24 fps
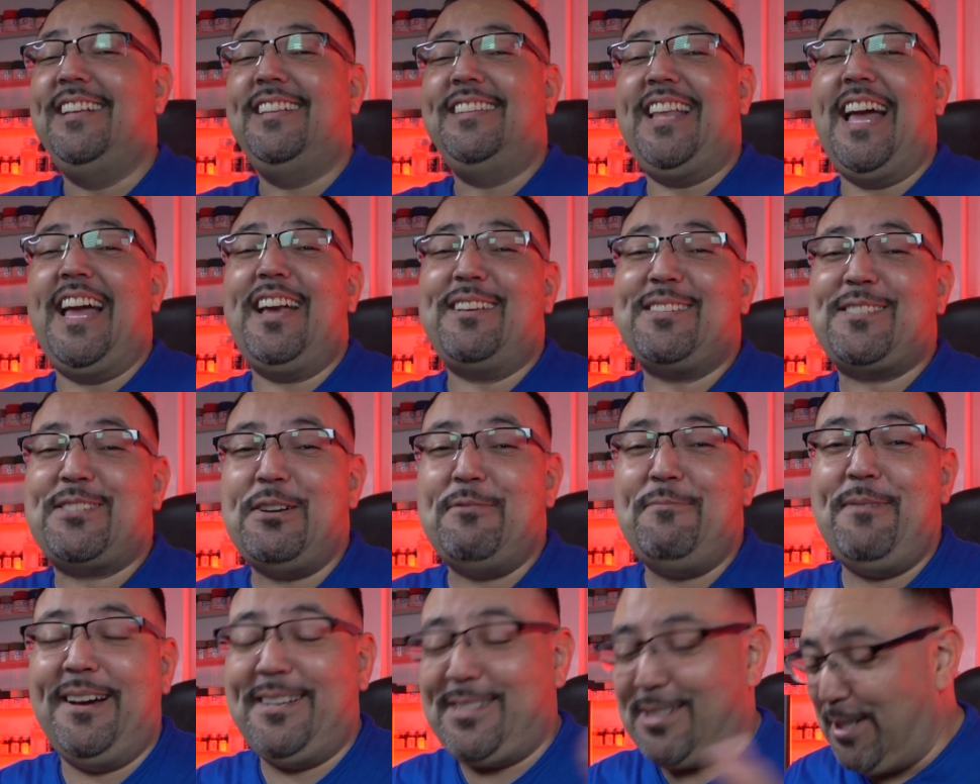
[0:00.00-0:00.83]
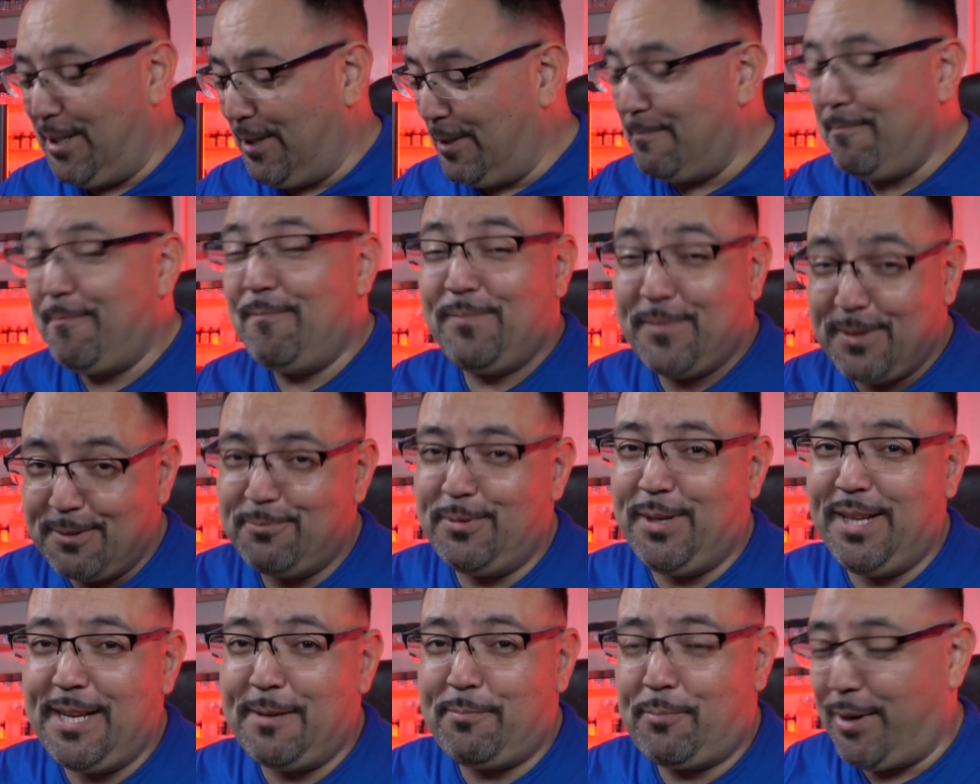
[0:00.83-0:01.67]
thank you so much, dude.
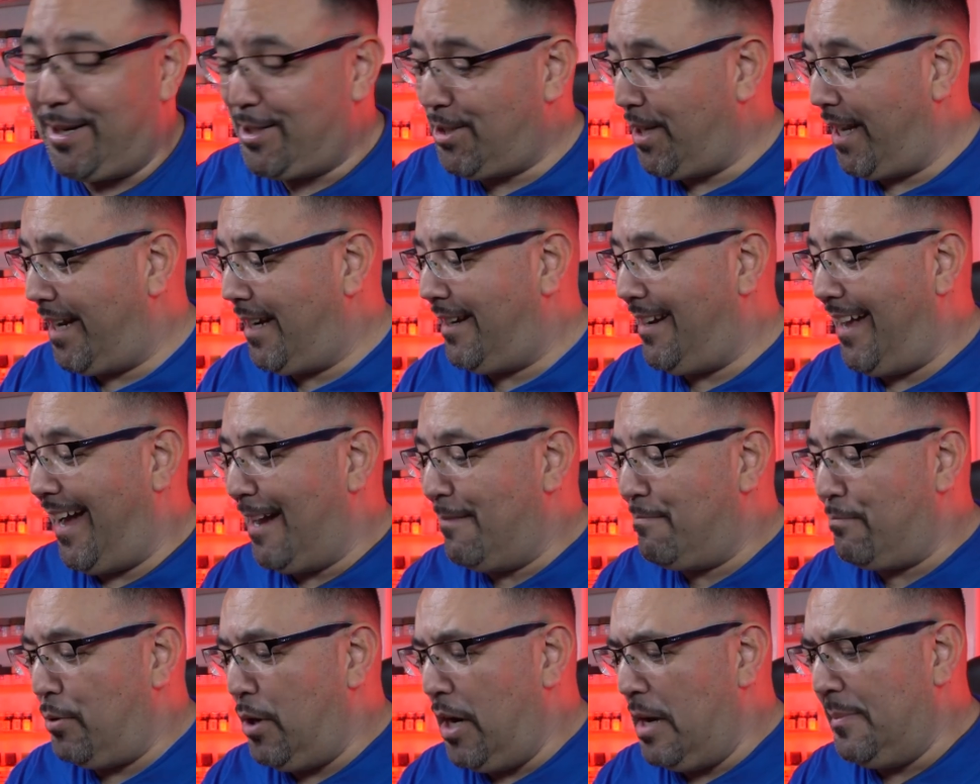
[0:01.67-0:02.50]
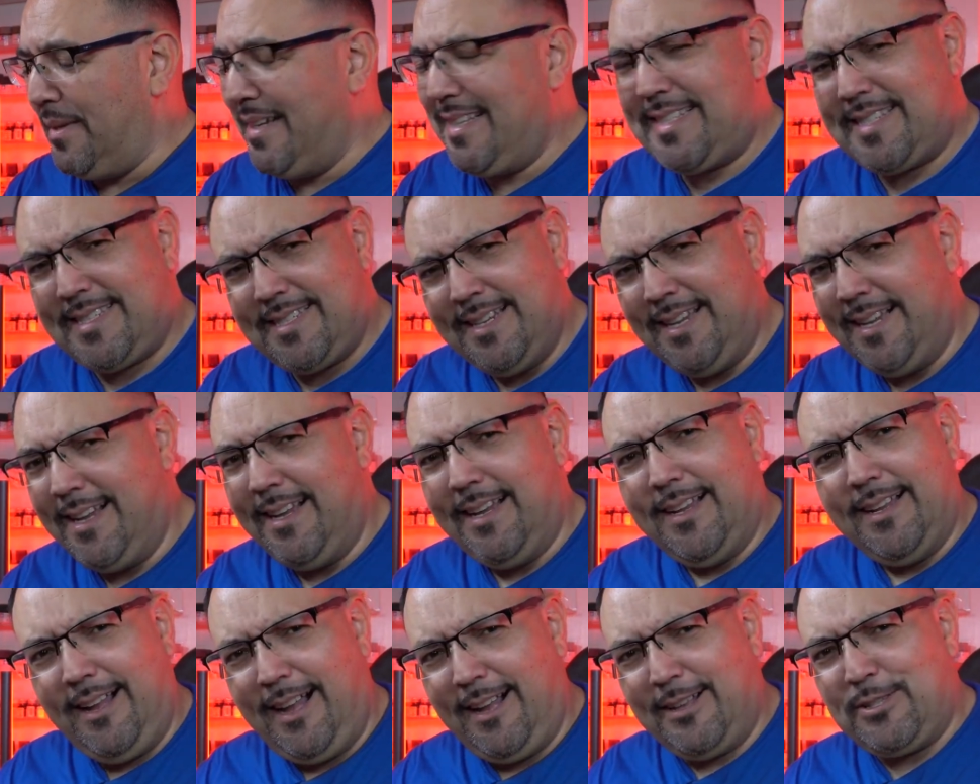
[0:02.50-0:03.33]
Really appreciate it. I promise
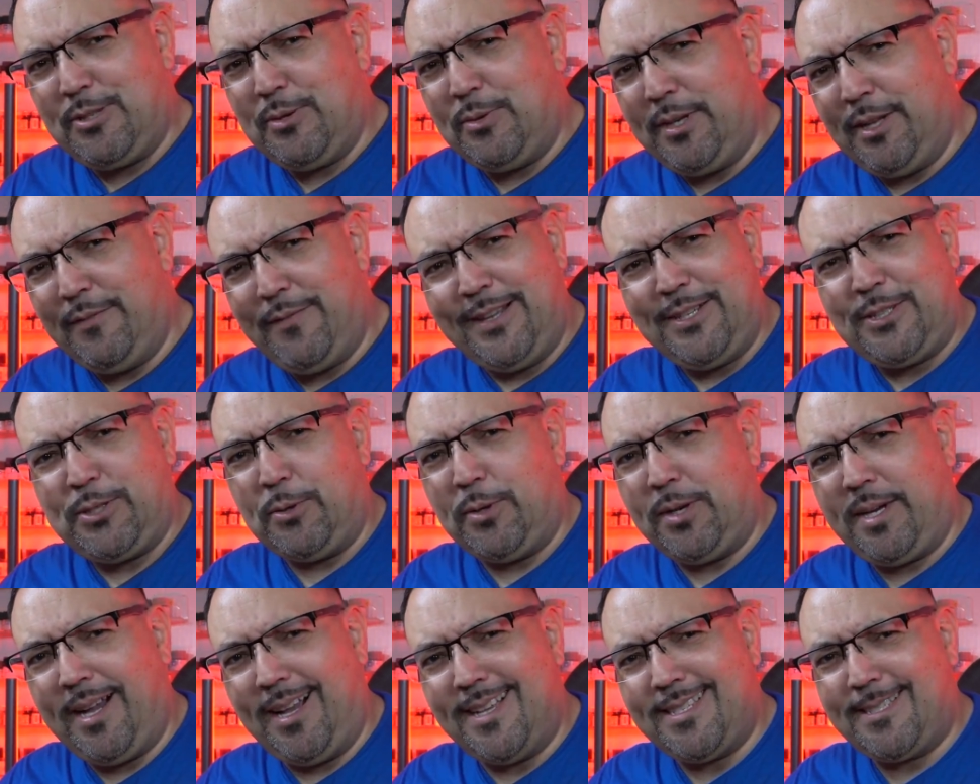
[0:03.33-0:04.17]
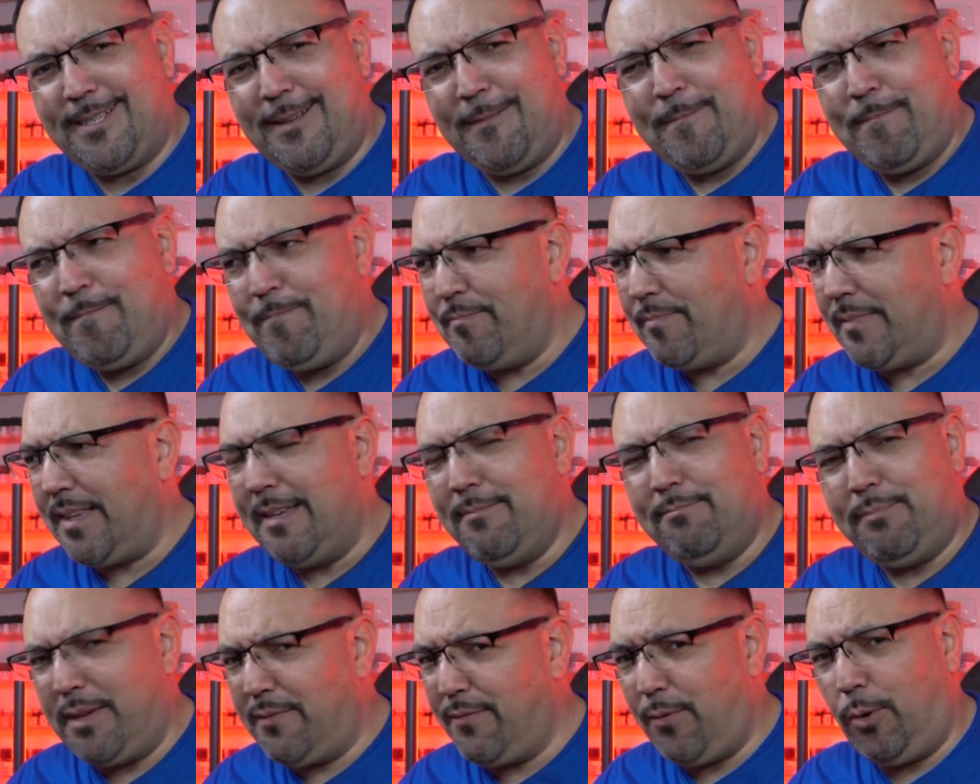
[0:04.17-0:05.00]
I'll do an eventual custom
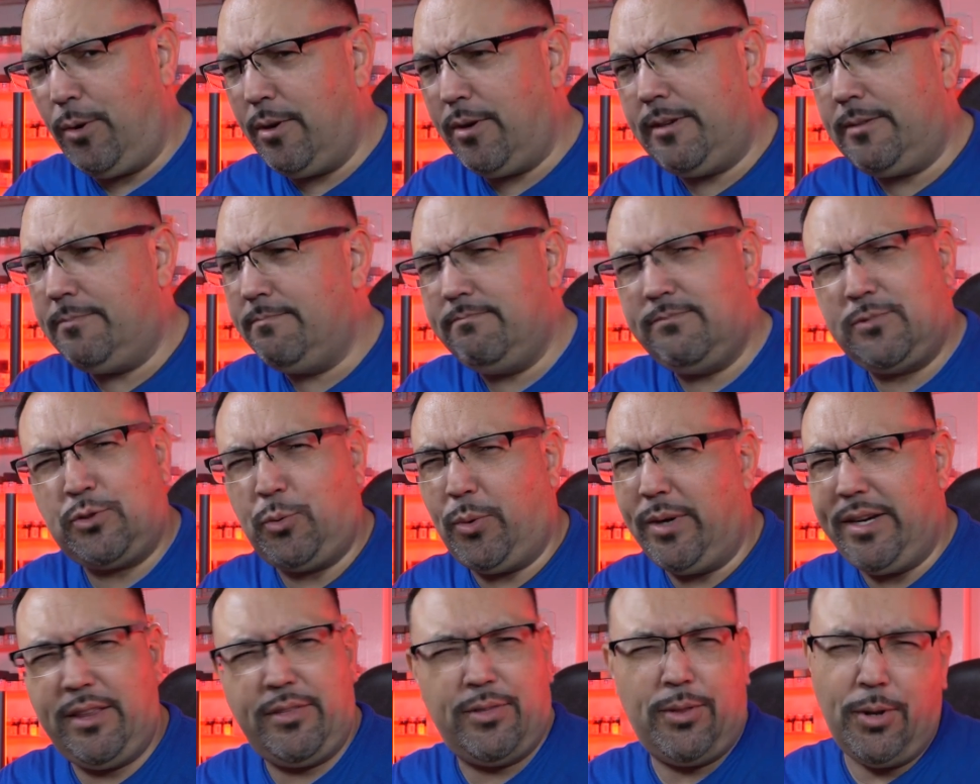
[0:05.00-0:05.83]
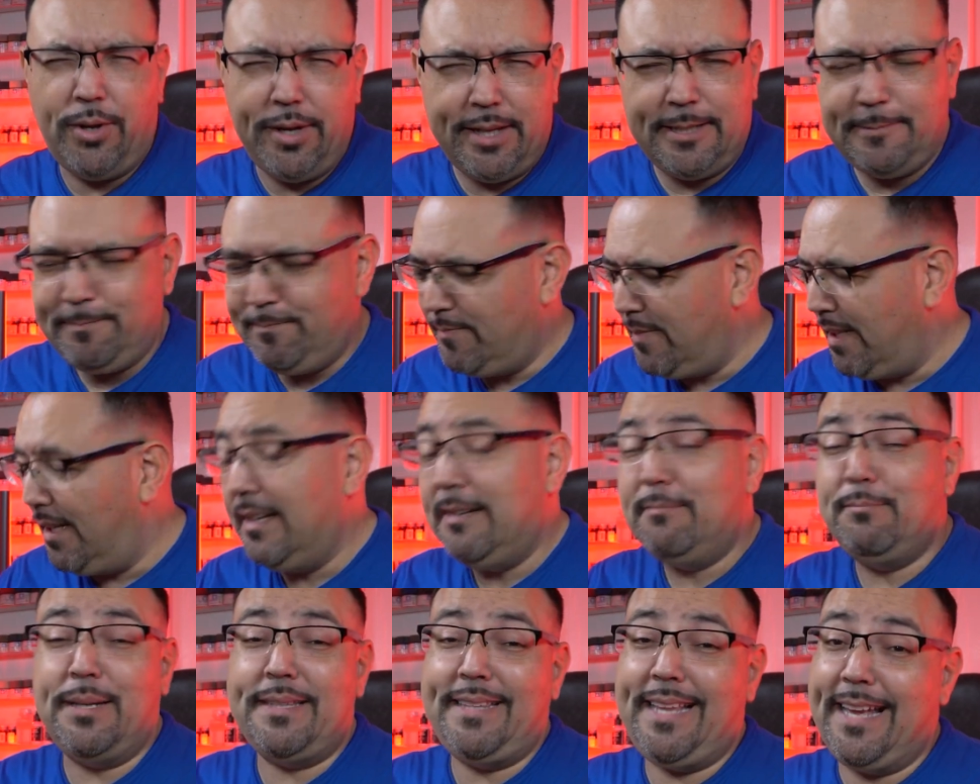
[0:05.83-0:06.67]
before 2030.
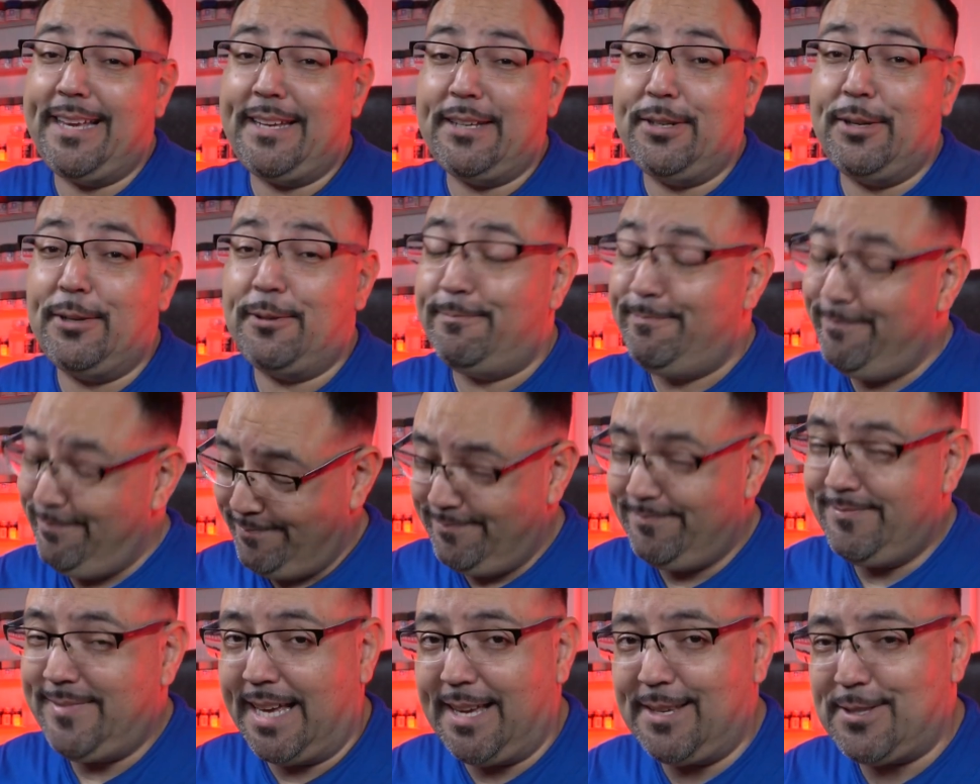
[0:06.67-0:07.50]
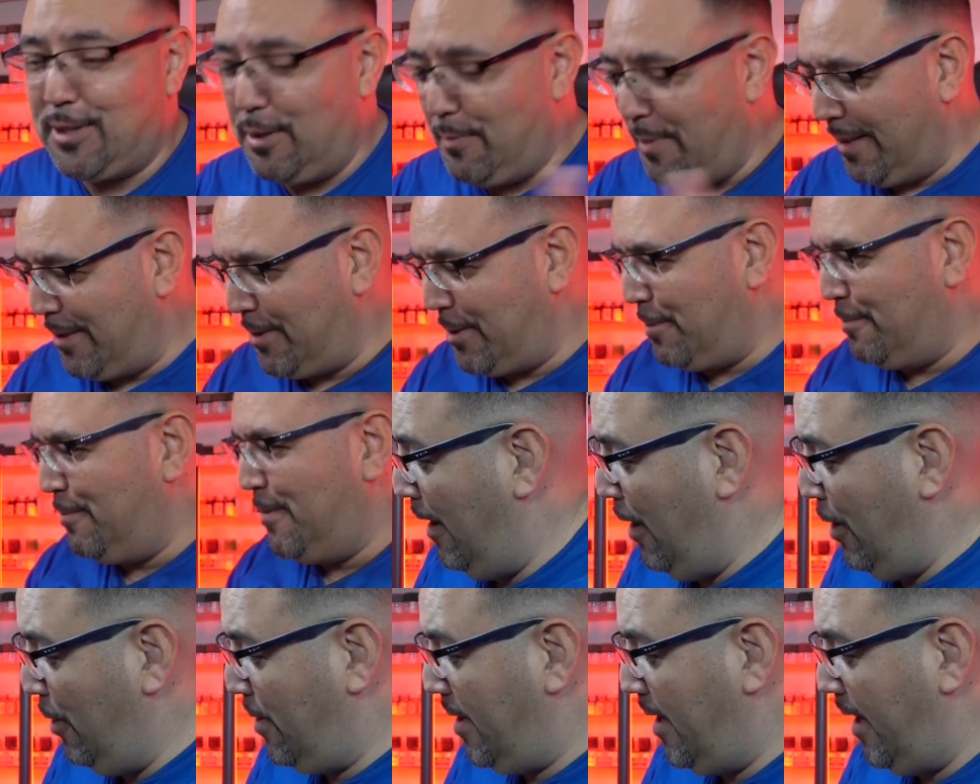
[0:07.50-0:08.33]
But thank you, dude. Thank you so much.
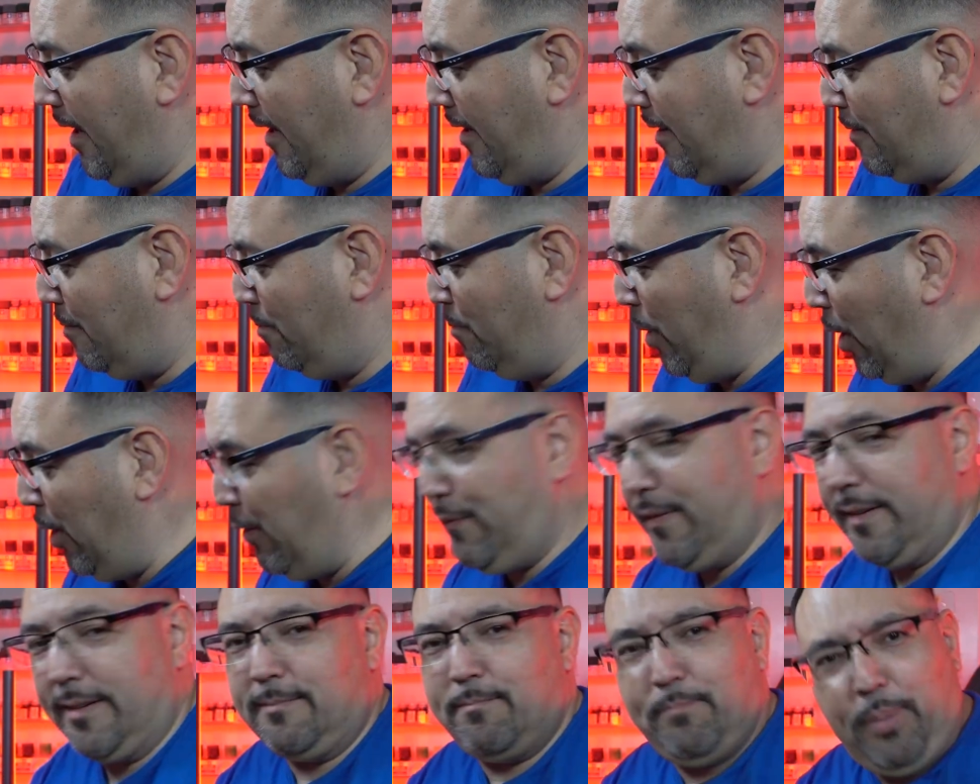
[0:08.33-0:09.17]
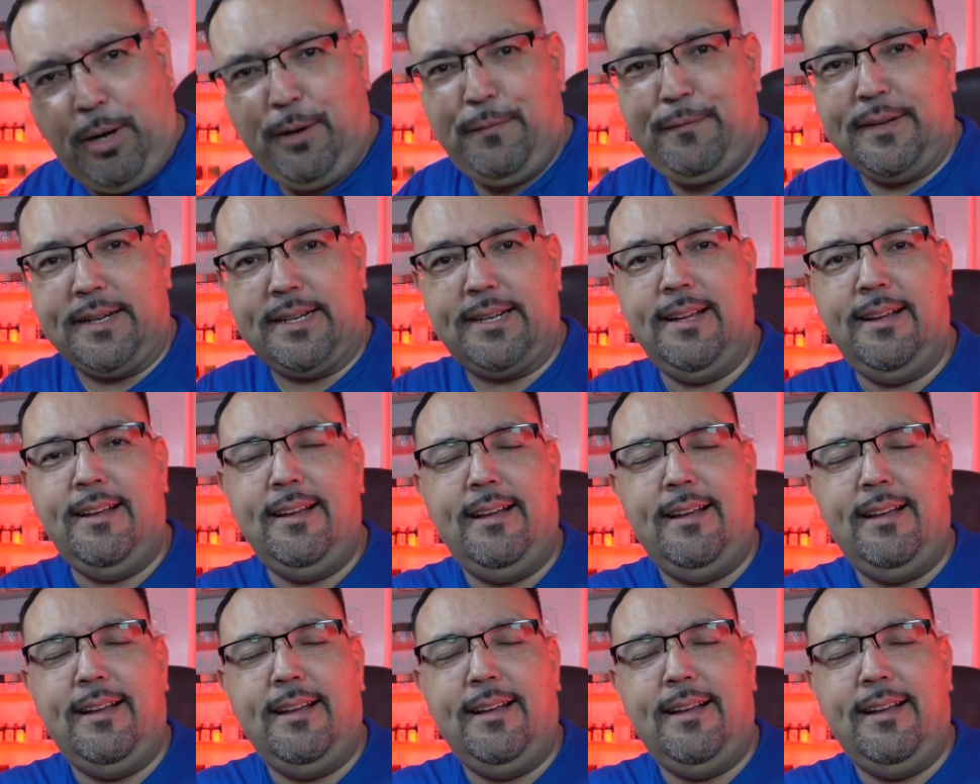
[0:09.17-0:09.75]
Okay, perfect, perfect.